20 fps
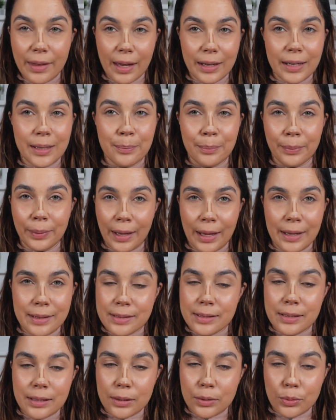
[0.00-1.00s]
then he
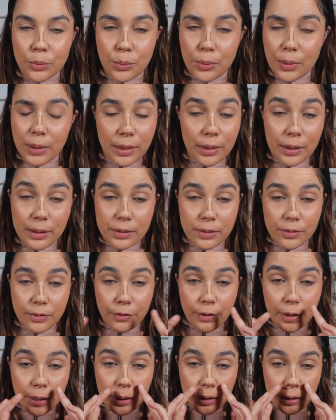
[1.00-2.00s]
blends it with his
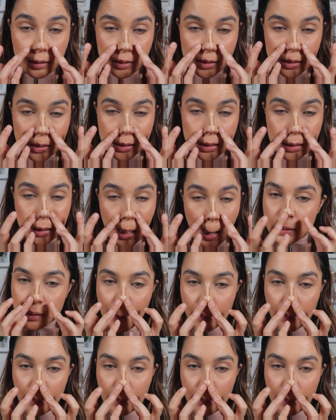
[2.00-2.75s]
fingers